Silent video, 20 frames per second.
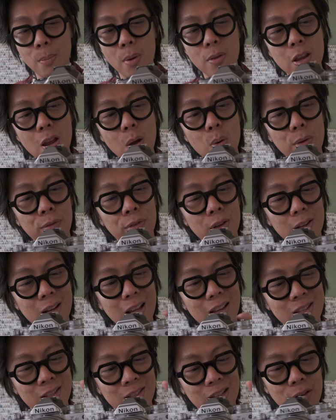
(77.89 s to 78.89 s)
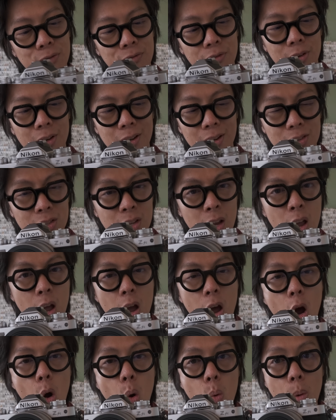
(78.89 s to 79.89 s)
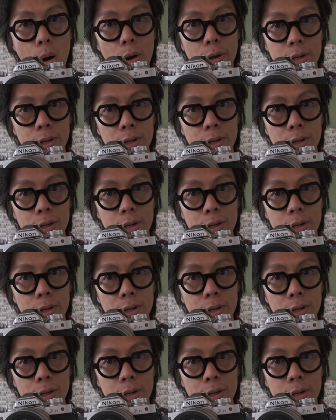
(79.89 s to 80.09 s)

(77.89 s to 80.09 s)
The only thing that's different is, oh my